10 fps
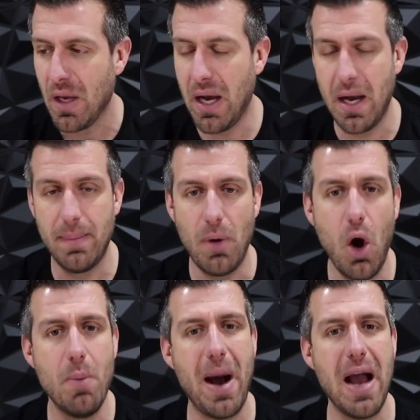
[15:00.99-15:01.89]

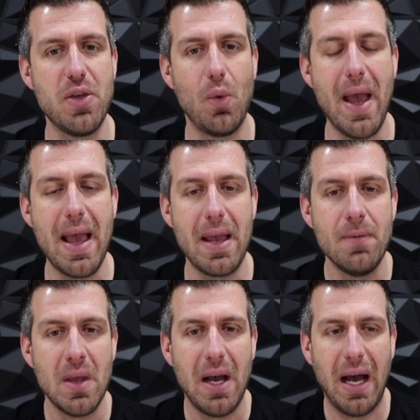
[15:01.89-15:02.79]
Oh, the
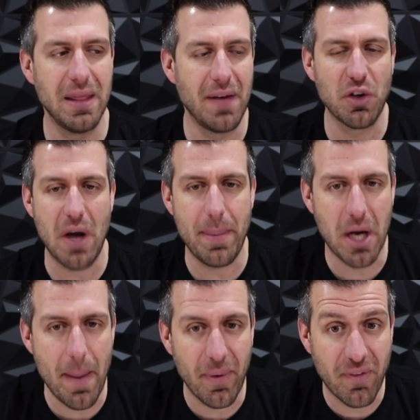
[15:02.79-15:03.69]
way, I'd love to grab
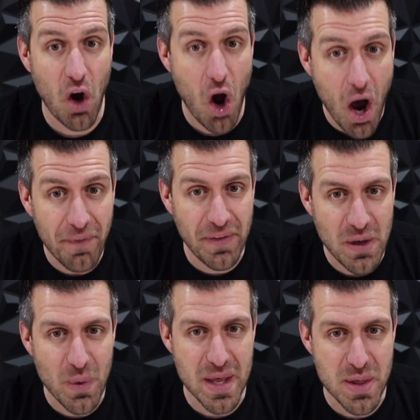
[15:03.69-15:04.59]
a cup of
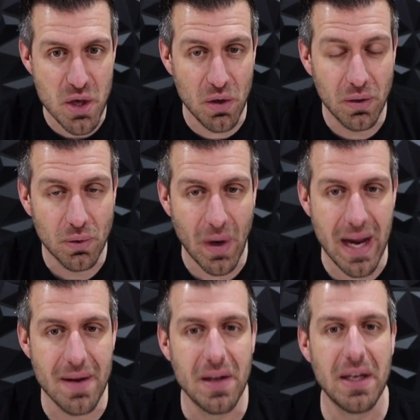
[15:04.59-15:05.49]
coffee with you,
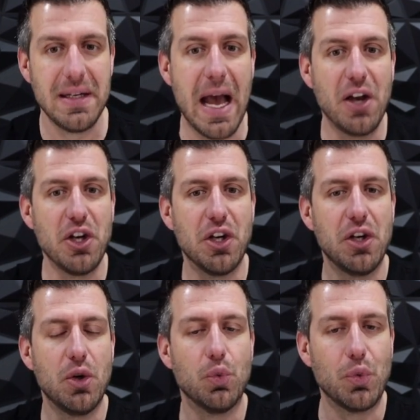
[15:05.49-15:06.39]
right? Now
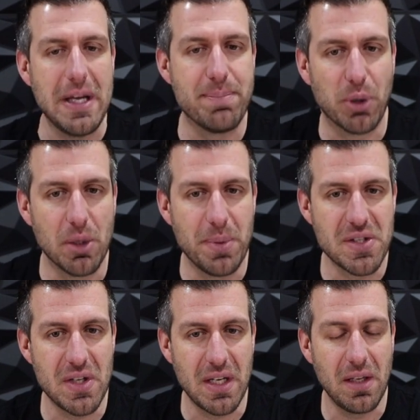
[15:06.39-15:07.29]
you're
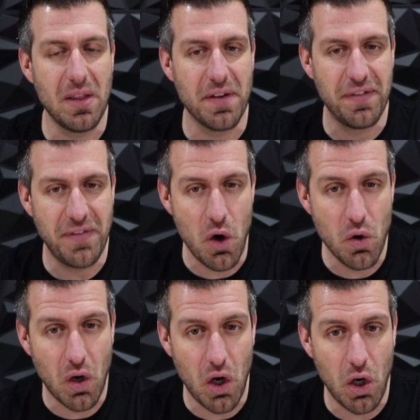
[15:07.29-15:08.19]
repurposing the
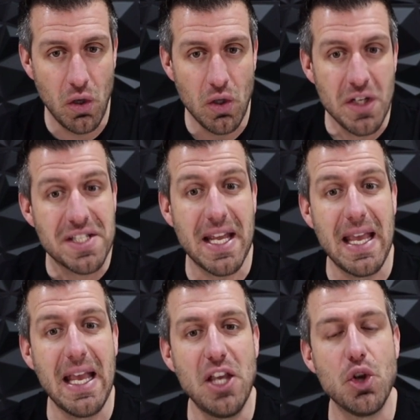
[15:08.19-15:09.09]
phone call to
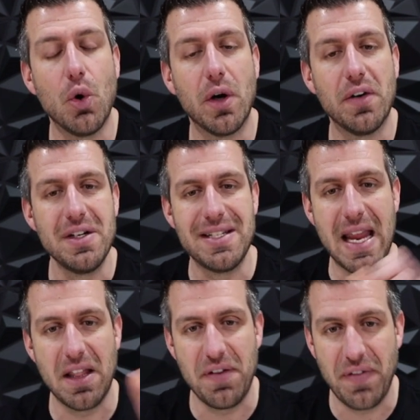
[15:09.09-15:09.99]
hit your
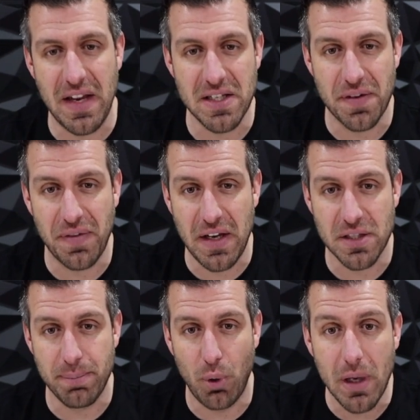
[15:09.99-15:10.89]
daily
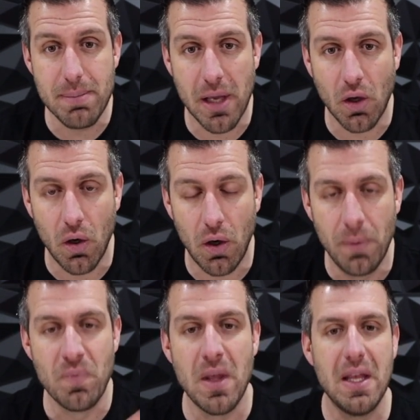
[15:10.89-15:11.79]
face-to-face appointment
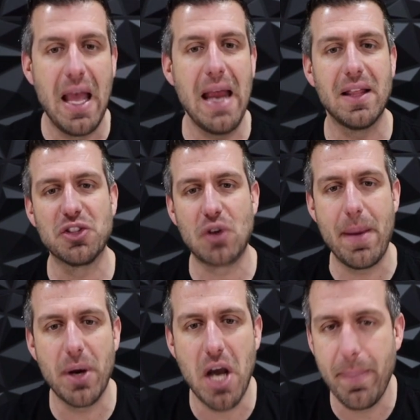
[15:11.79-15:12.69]
goal. Hey, let's
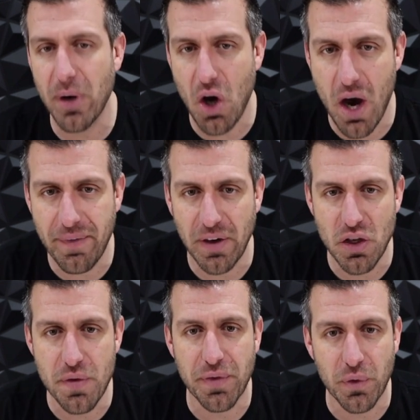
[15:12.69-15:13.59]
grab a cup of coffee. Are
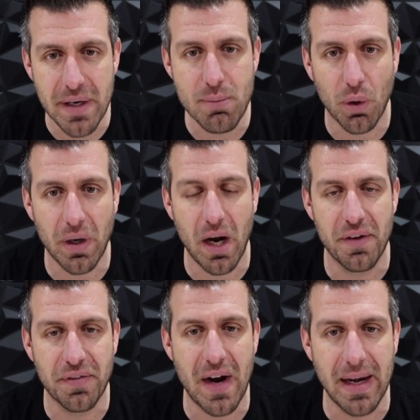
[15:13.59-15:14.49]
you free
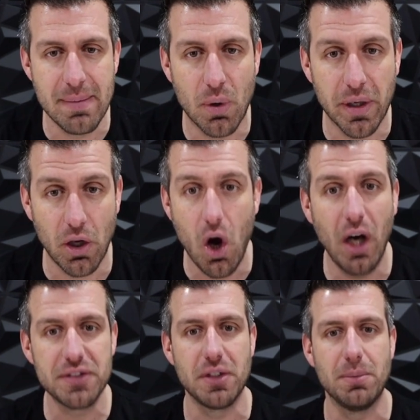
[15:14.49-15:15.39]
more Friday morning?
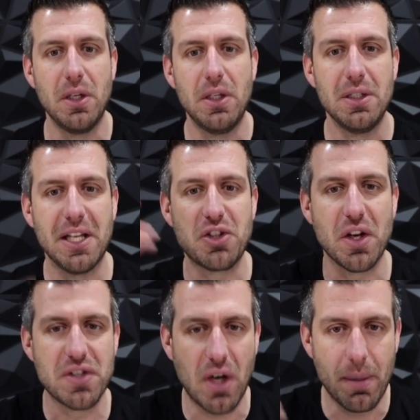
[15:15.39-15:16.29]
Awesome. Let's go
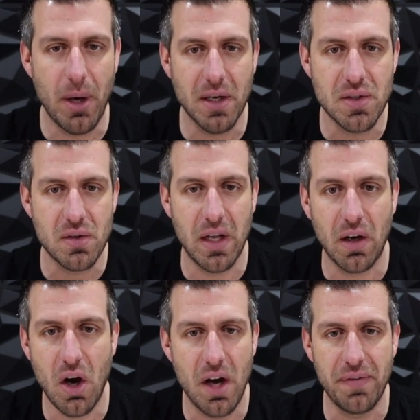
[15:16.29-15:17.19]
to Starbucks.
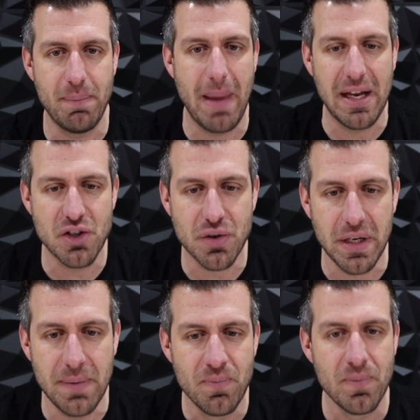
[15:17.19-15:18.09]
They're off Main
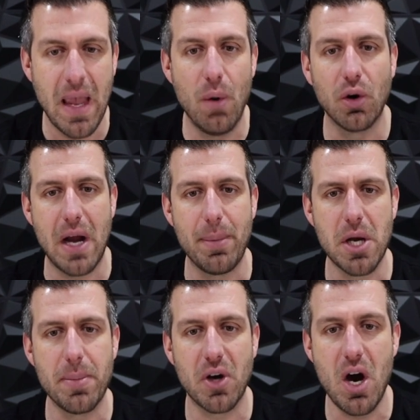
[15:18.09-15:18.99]
Street and we'll grab a
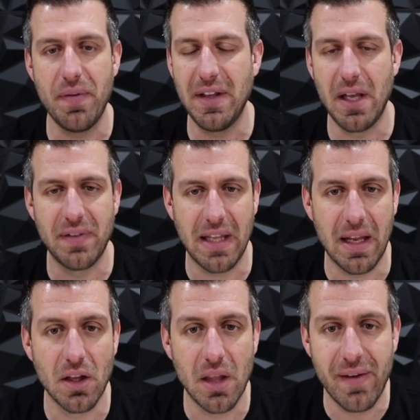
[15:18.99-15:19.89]
cup of coffee. Love
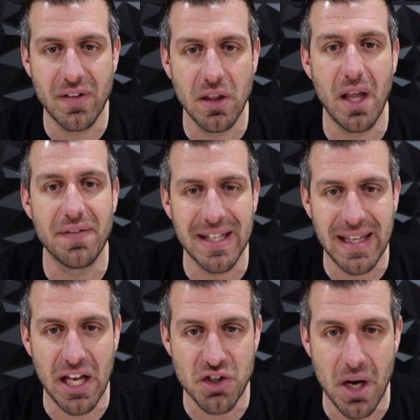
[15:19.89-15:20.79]
to
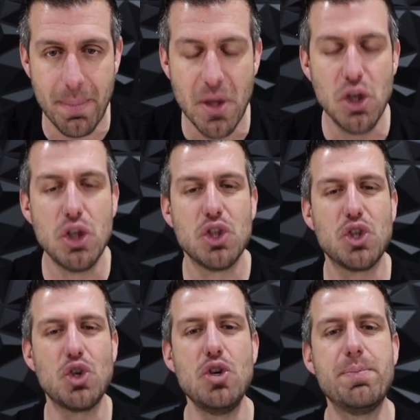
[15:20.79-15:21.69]
catch up.
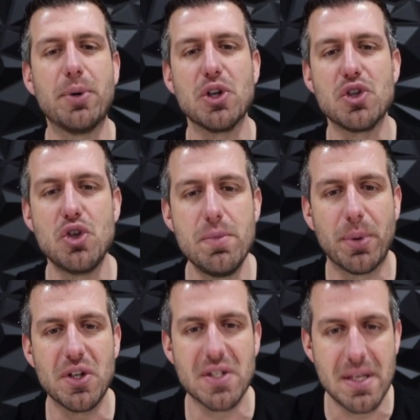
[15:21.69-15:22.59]
Super,
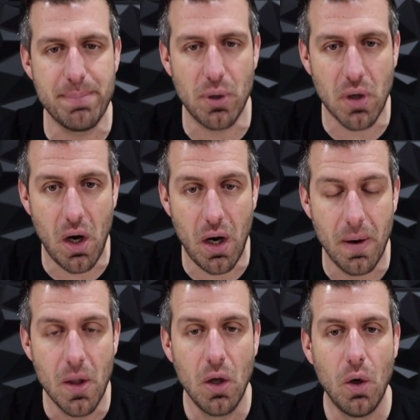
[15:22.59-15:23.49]
super simple
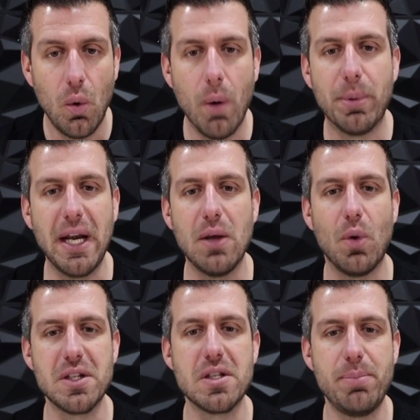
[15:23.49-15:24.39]
call. Well, Brandon,
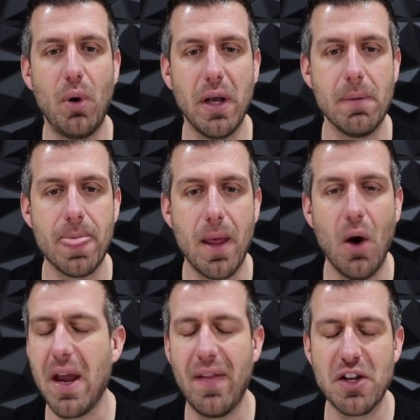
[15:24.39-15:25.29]
what's the point?
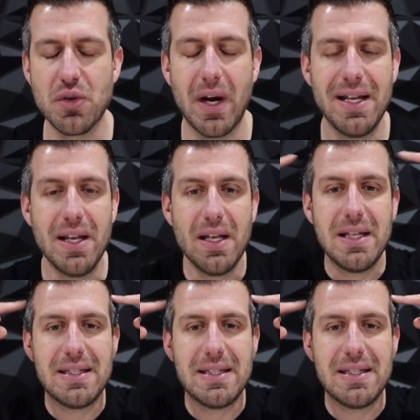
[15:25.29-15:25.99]
Oh yeah, that's right.